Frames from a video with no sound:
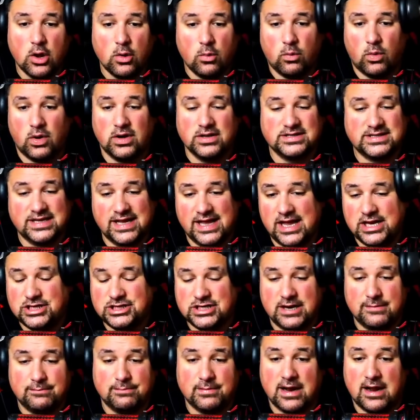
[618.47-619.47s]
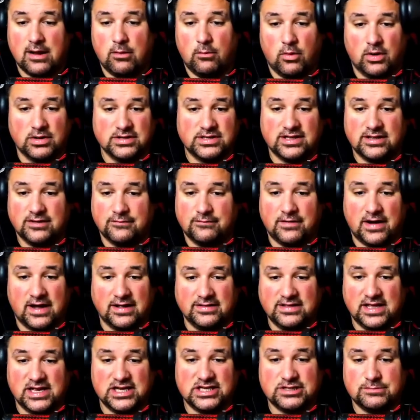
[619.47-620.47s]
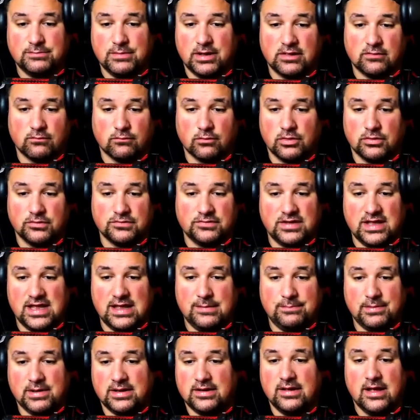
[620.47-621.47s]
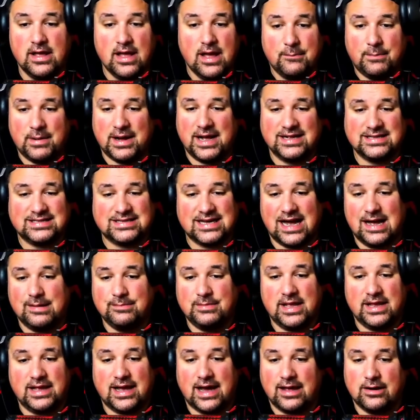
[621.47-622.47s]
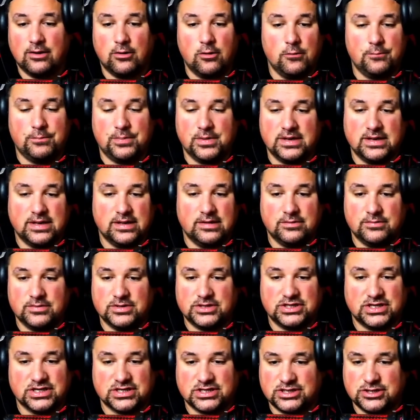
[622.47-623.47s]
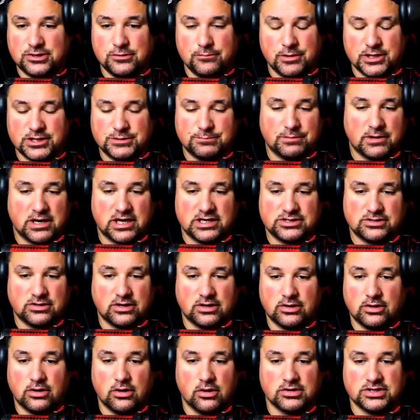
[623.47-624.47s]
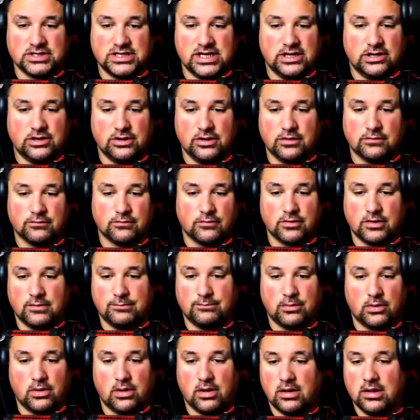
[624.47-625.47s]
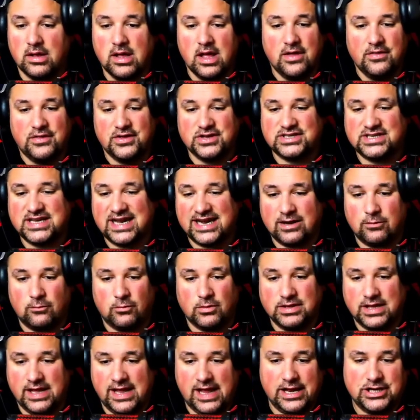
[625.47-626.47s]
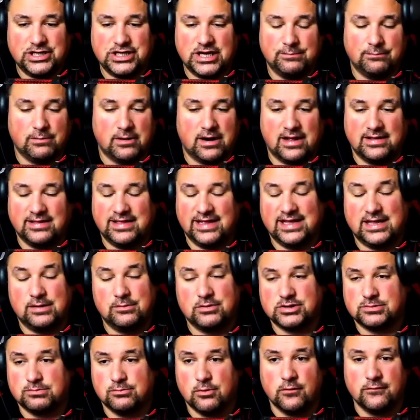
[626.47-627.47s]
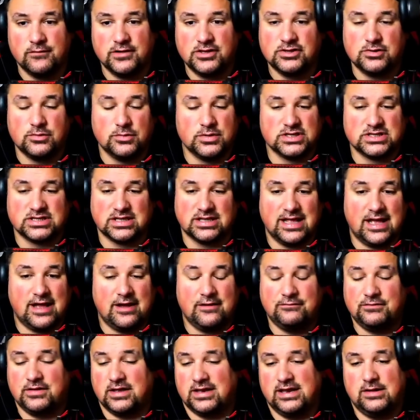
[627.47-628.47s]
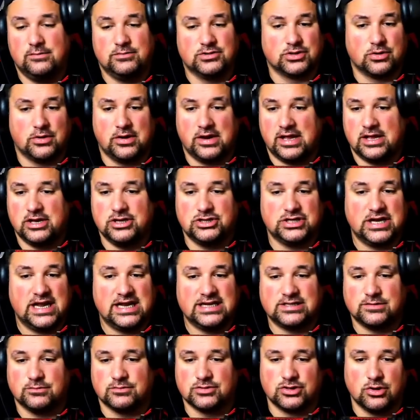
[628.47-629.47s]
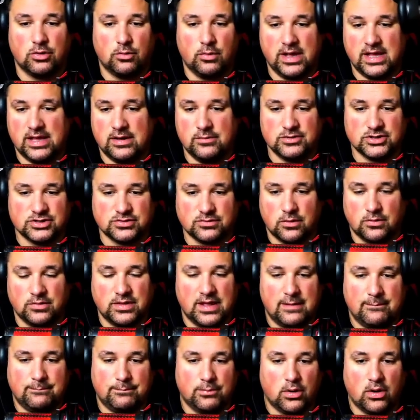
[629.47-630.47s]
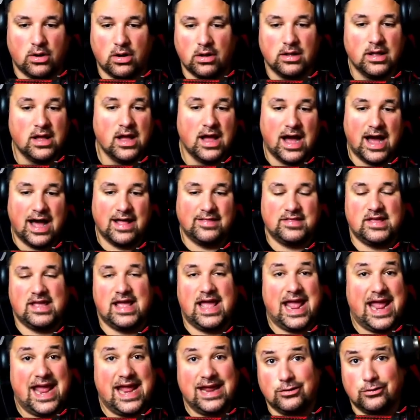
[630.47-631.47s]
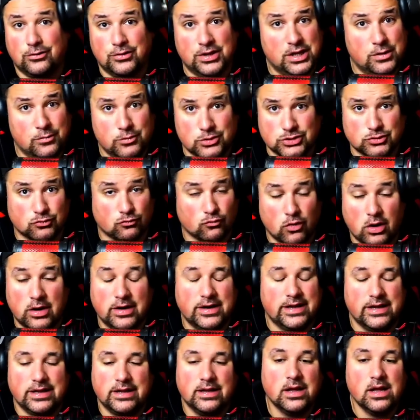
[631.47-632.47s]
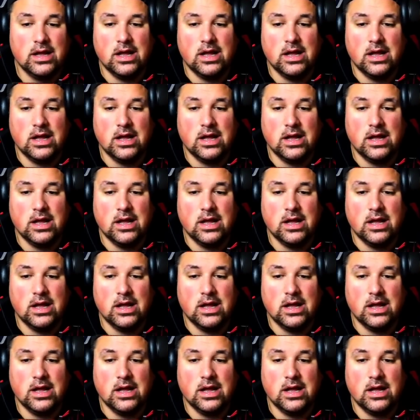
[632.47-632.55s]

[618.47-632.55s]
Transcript: One to A.J. Brown, one to Devontae Smith real deep. And by the time they got open, it was just too much pressure on Hurts. He couldn't throw the ball. The second one to A.J. Brown, I think he was moving to his left, and he was already getting chased. There was no way he was throwing that ball on the angle he was running,